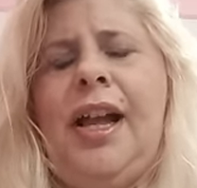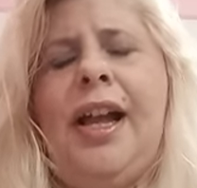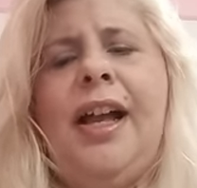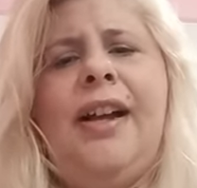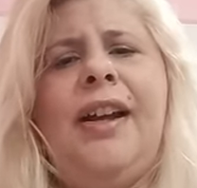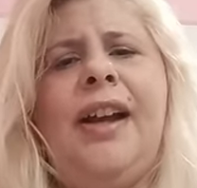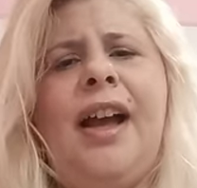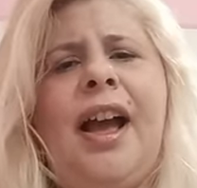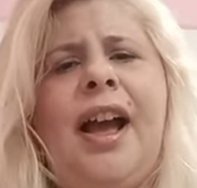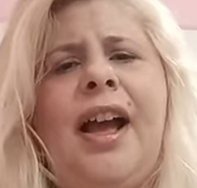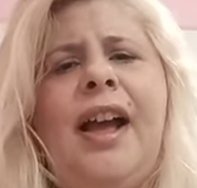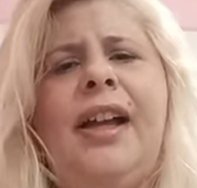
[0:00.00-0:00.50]

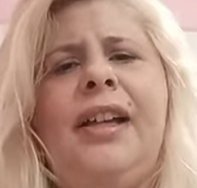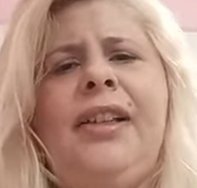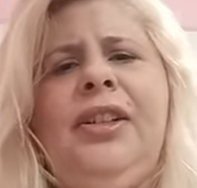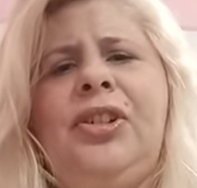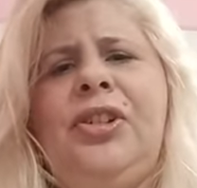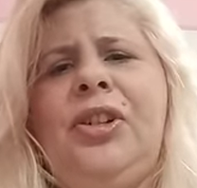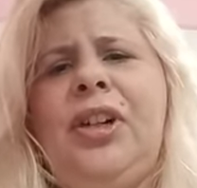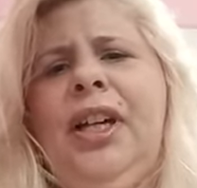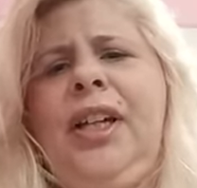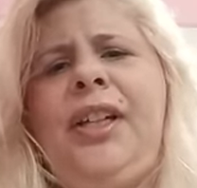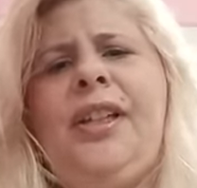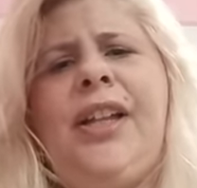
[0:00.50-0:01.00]
And I
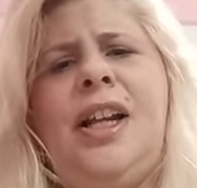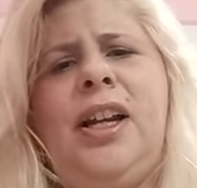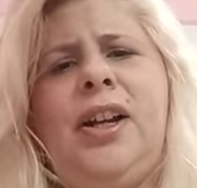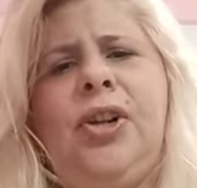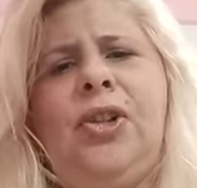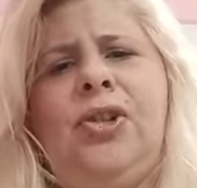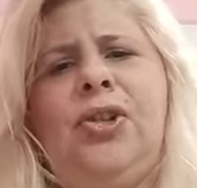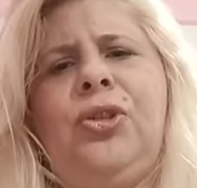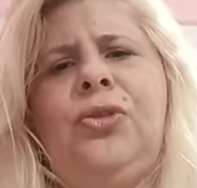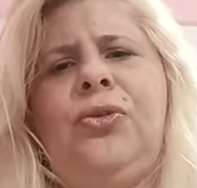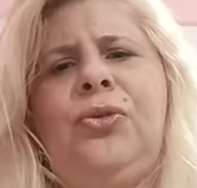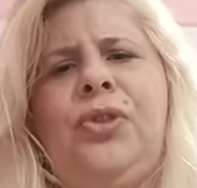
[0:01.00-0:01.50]
tried a
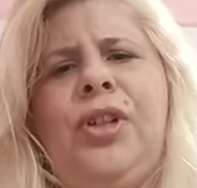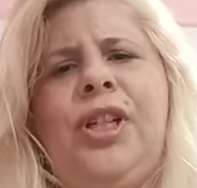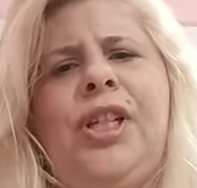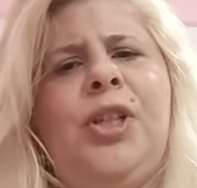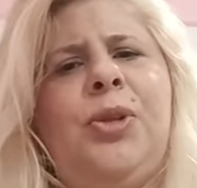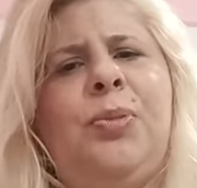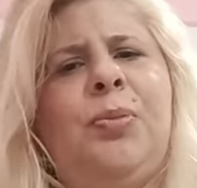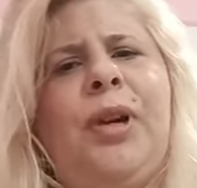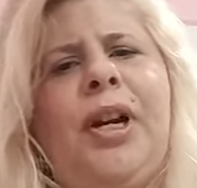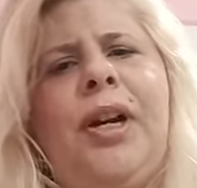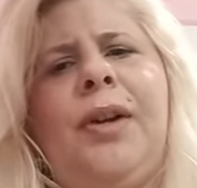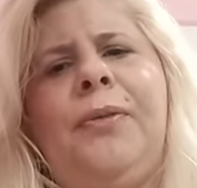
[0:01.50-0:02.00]
lot of
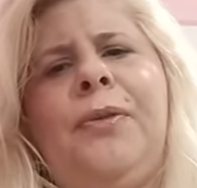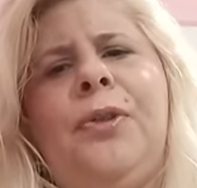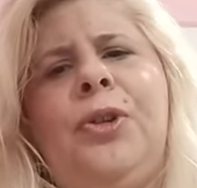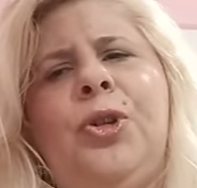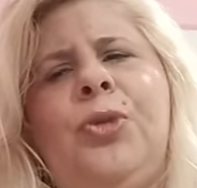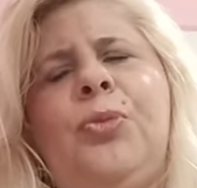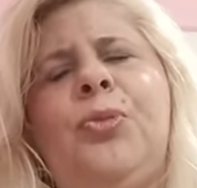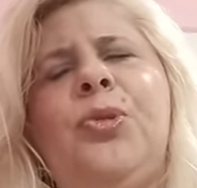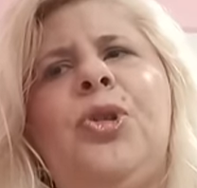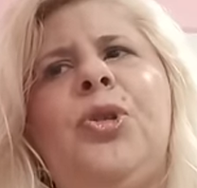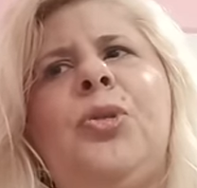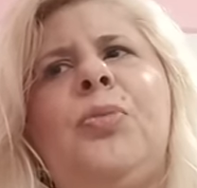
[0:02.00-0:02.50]
Nice
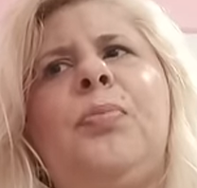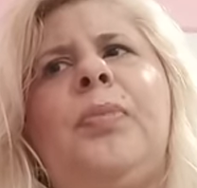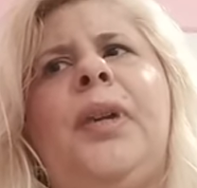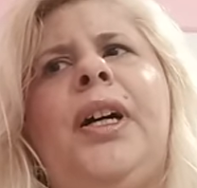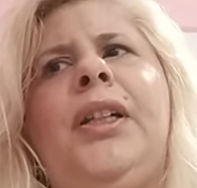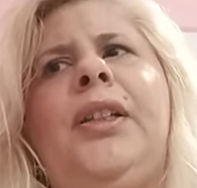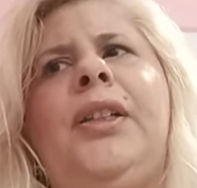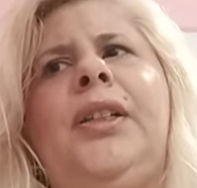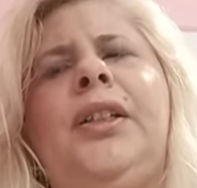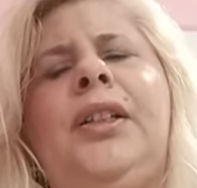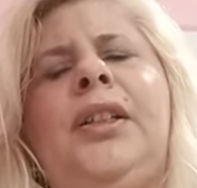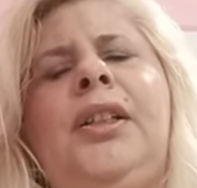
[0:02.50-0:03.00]
perfumes,
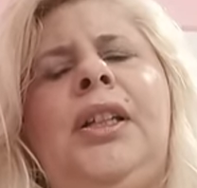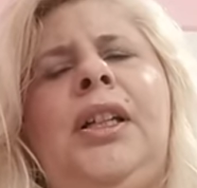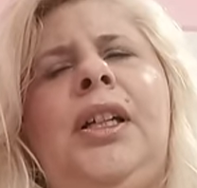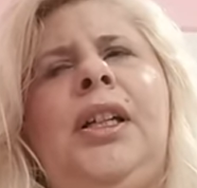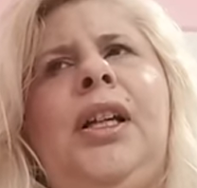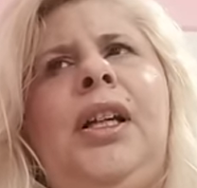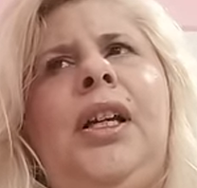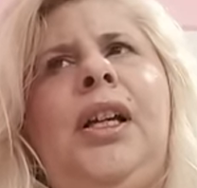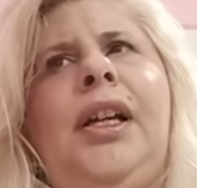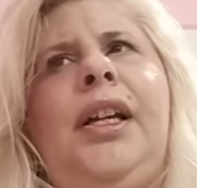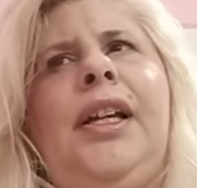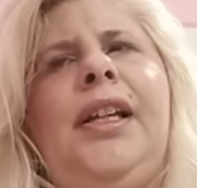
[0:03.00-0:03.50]
but
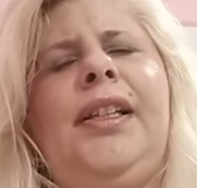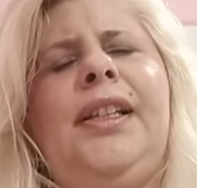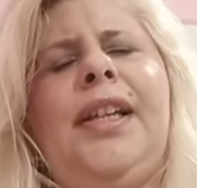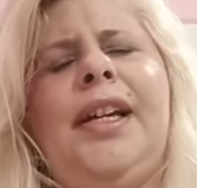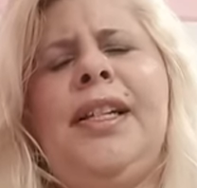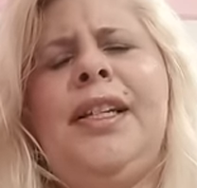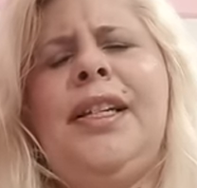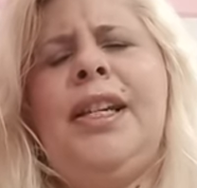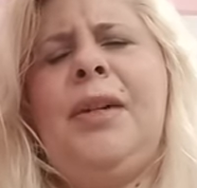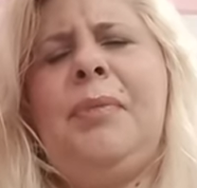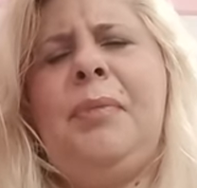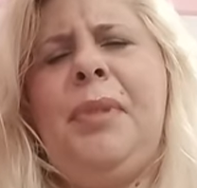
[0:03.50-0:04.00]
it
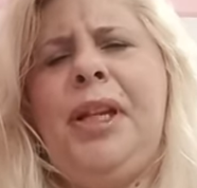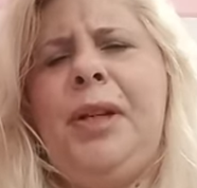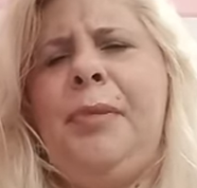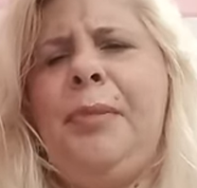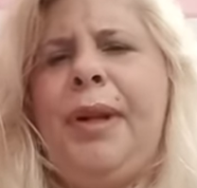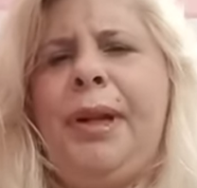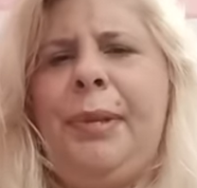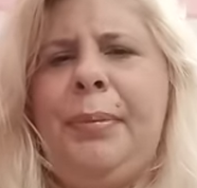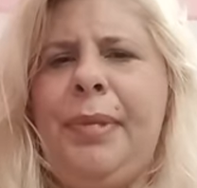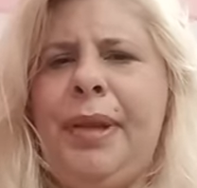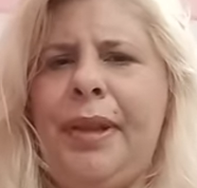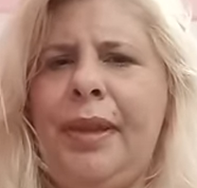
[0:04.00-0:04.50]
doesn't mean
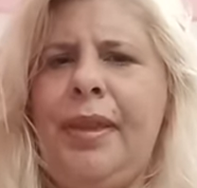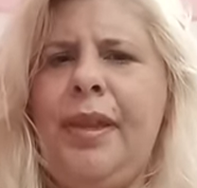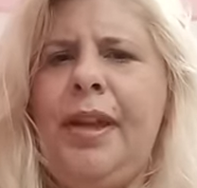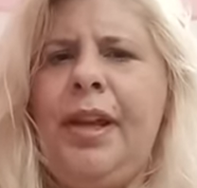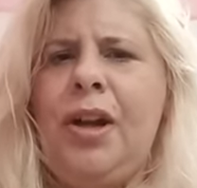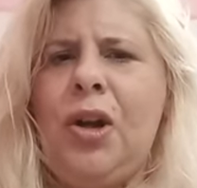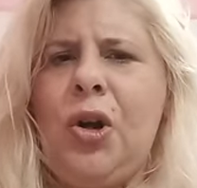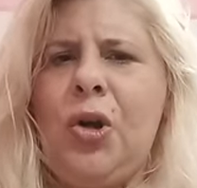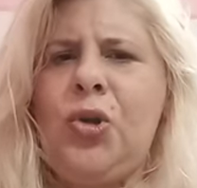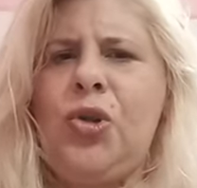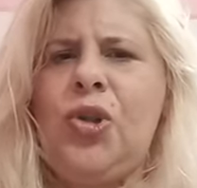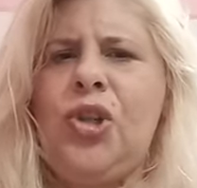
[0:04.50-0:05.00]

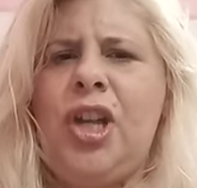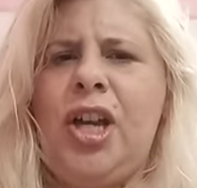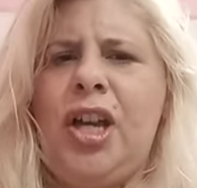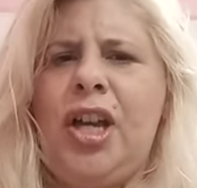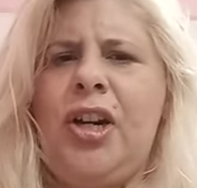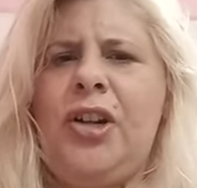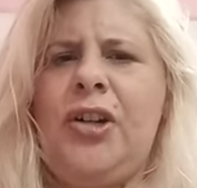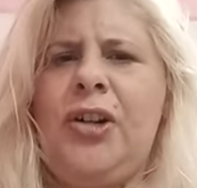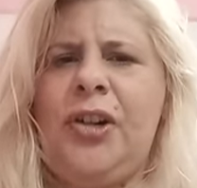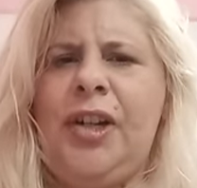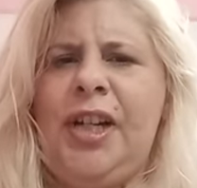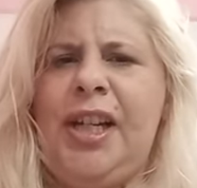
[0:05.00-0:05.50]
because they
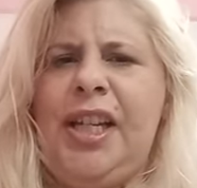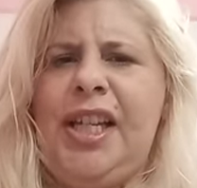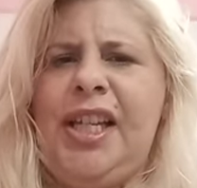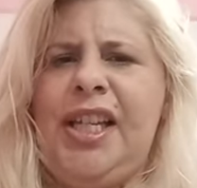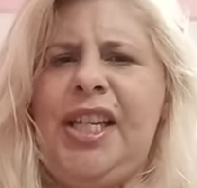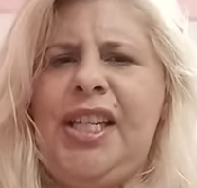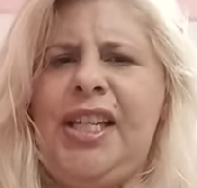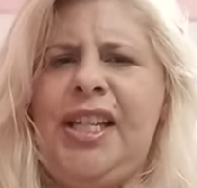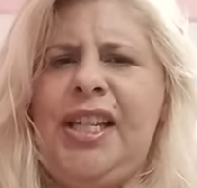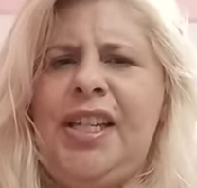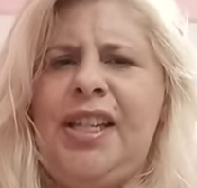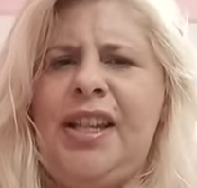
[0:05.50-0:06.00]
are
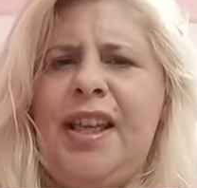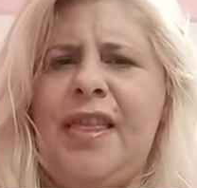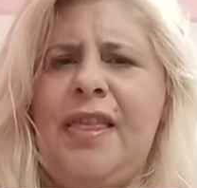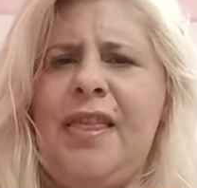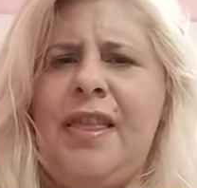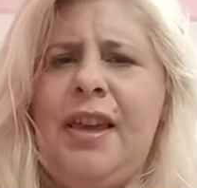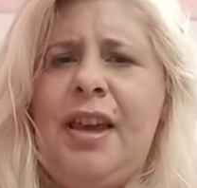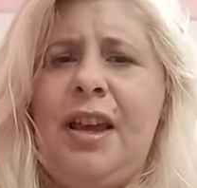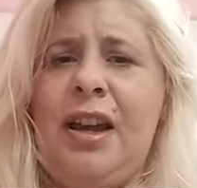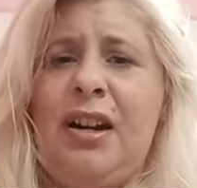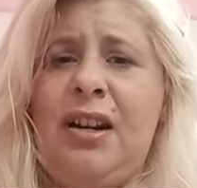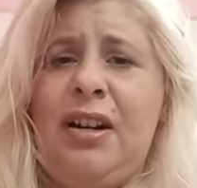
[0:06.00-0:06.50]
Nice,
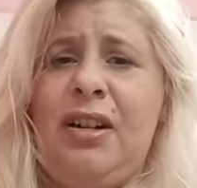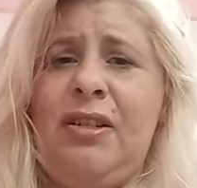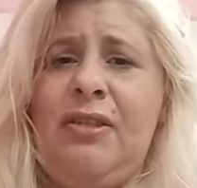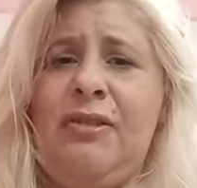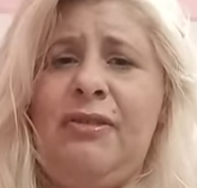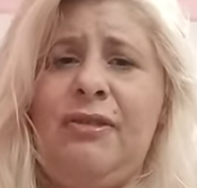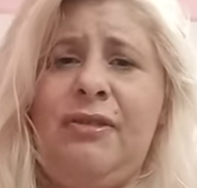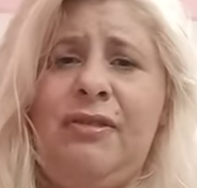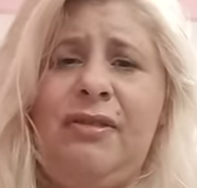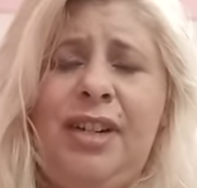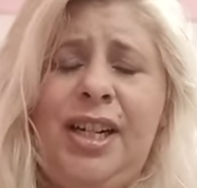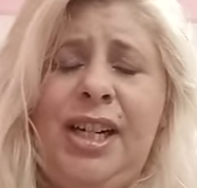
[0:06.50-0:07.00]
they
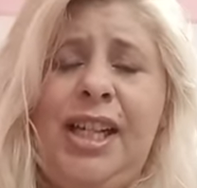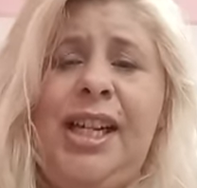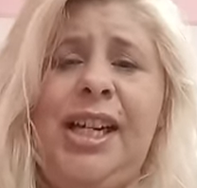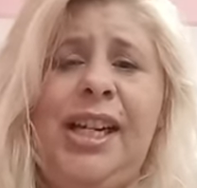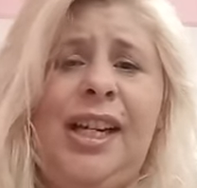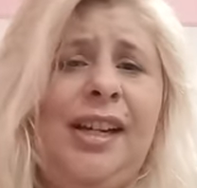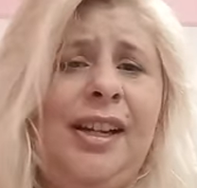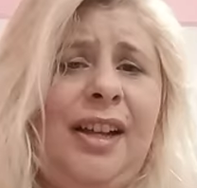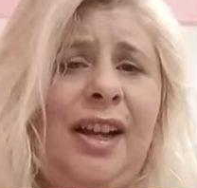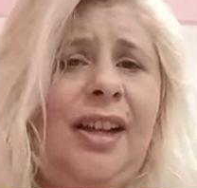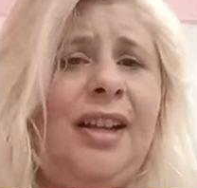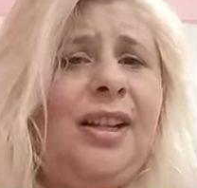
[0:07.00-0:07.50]
are
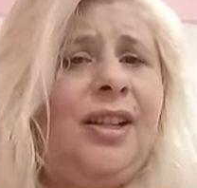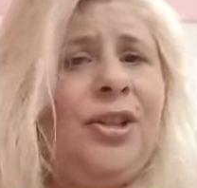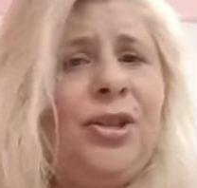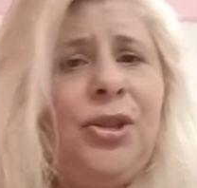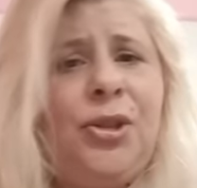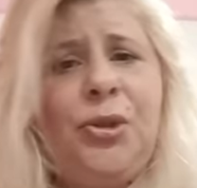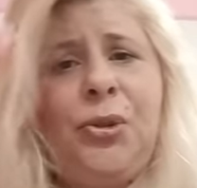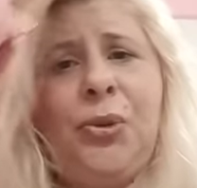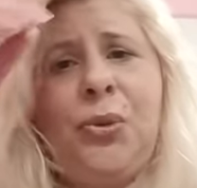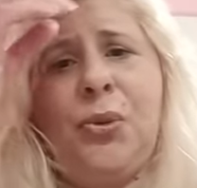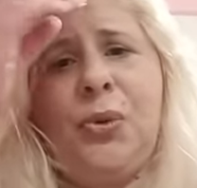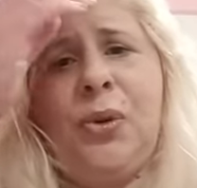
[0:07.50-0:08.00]
really nice
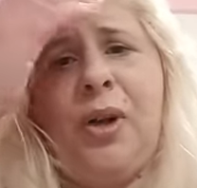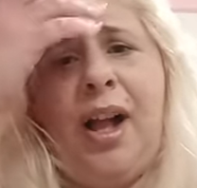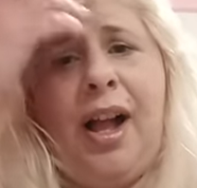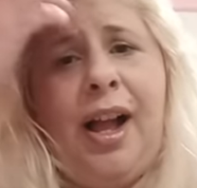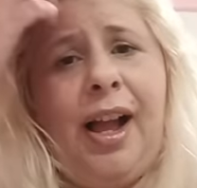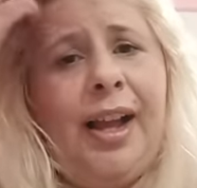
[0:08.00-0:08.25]
too.